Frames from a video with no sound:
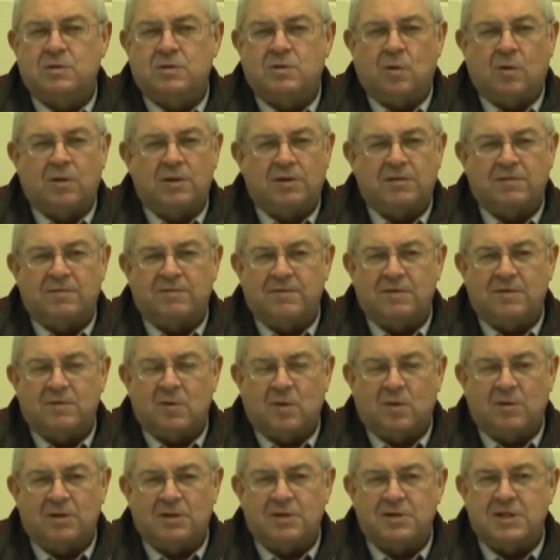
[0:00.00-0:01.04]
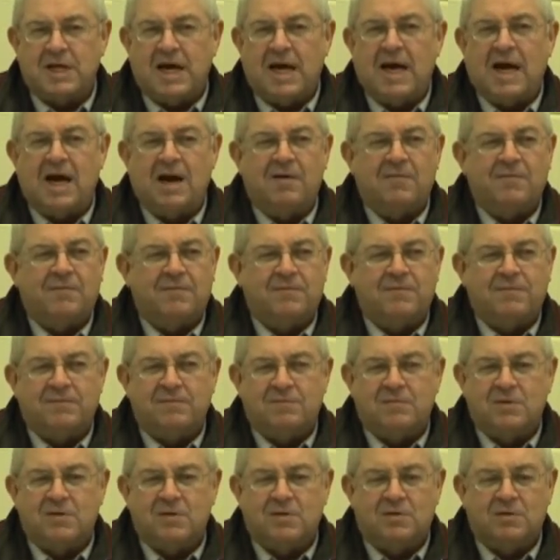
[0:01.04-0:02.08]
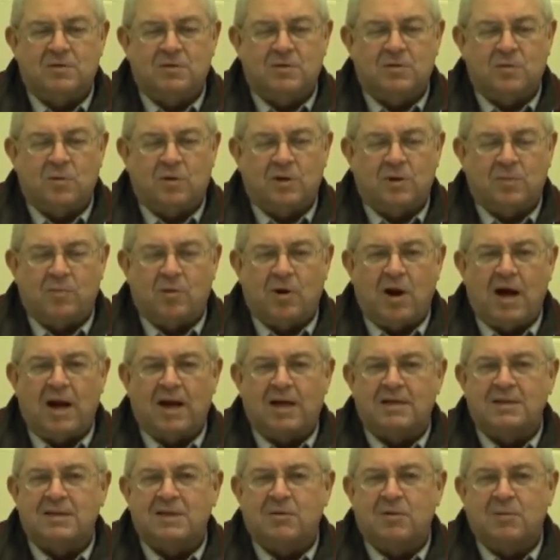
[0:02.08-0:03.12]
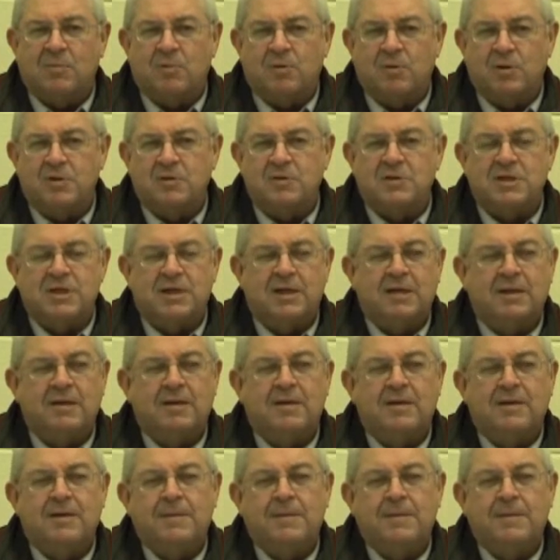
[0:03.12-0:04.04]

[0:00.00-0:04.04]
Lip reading: toward the staff, toward the products they were producing,